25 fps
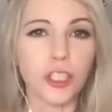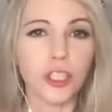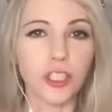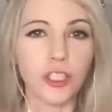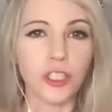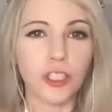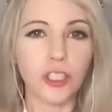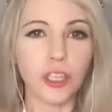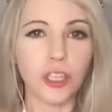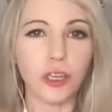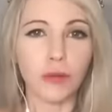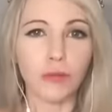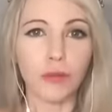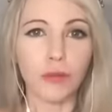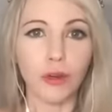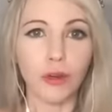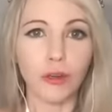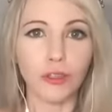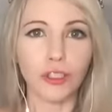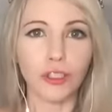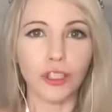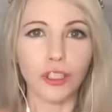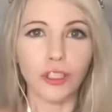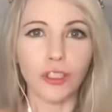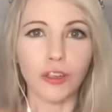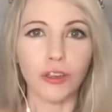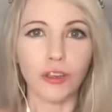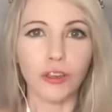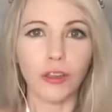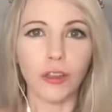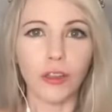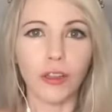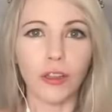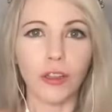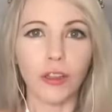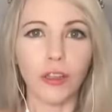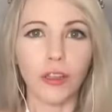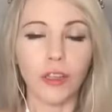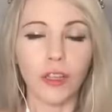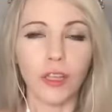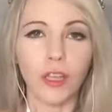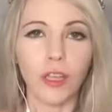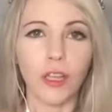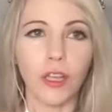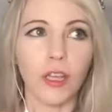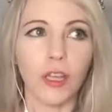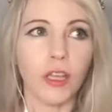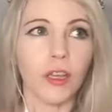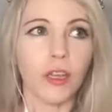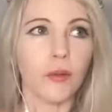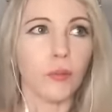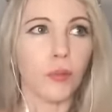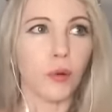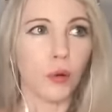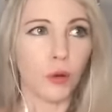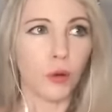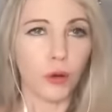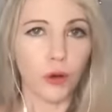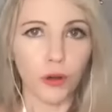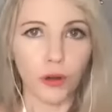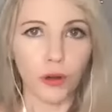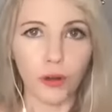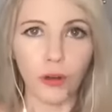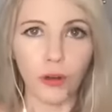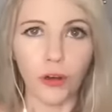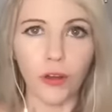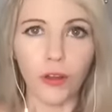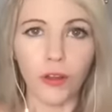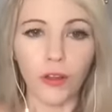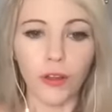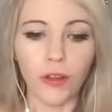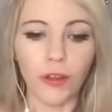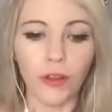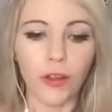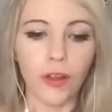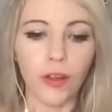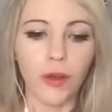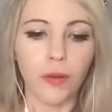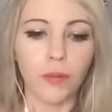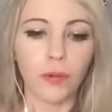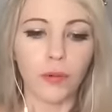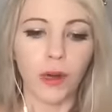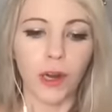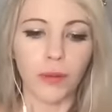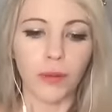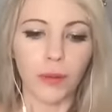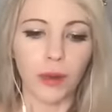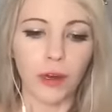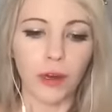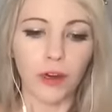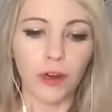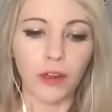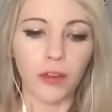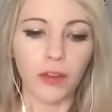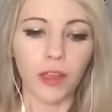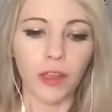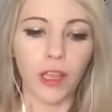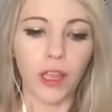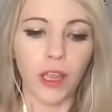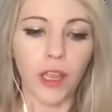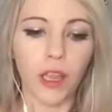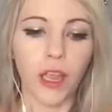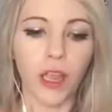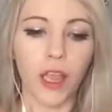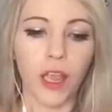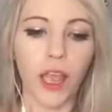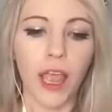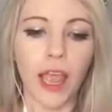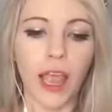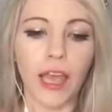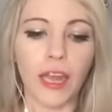This is an emotional portal primarily.